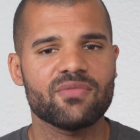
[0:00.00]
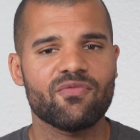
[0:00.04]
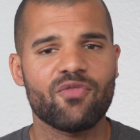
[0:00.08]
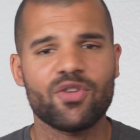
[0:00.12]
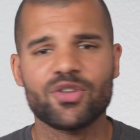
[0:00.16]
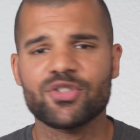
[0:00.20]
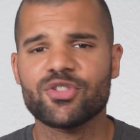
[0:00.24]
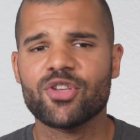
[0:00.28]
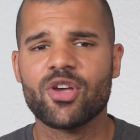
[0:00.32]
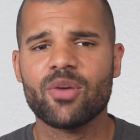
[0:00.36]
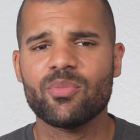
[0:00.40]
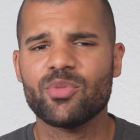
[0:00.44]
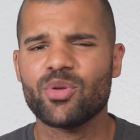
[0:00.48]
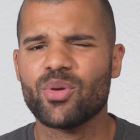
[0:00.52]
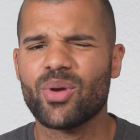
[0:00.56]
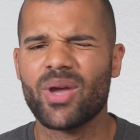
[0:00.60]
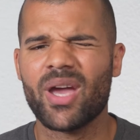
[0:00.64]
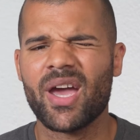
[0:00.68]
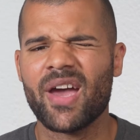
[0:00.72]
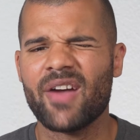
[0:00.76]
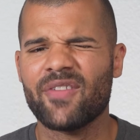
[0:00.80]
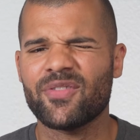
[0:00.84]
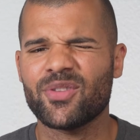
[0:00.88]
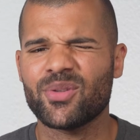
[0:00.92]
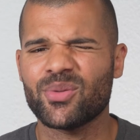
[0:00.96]
For some, you
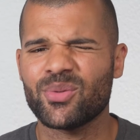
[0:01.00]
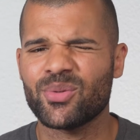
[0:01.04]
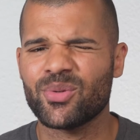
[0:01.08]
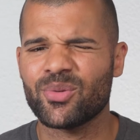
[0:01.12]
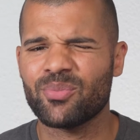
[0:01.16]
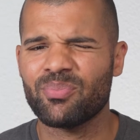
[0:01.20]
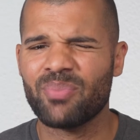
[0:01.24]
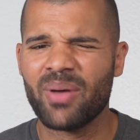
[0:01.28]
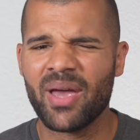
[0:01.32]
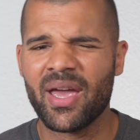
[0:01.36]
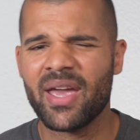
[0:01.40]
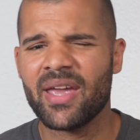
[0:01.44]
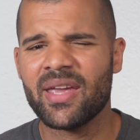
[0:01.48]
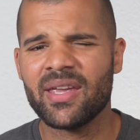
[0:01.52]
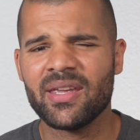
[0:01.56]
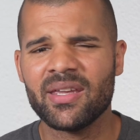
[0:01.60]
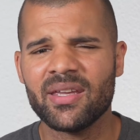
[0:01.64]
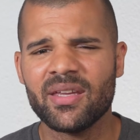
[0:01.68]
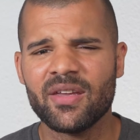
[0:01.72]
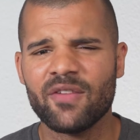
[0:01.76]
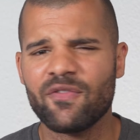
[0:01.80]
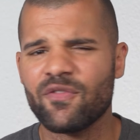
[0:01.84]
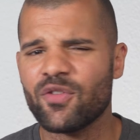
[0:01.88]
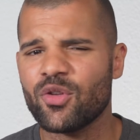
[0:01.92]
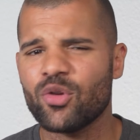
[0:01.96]
have to
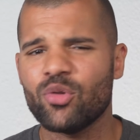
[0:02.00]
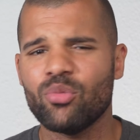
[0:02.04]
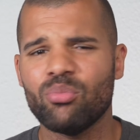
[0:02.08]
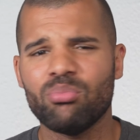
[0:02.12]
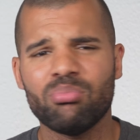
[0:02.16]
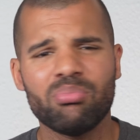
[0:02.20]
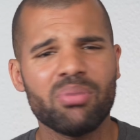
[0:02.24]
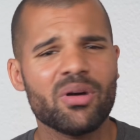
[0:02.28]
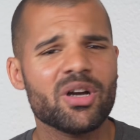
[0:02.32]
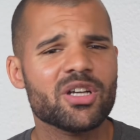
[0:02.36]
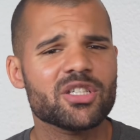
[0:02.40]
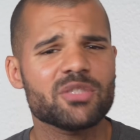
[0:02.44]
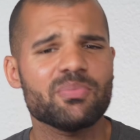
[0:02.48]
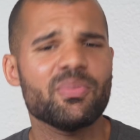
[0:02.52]
pay a few bucks,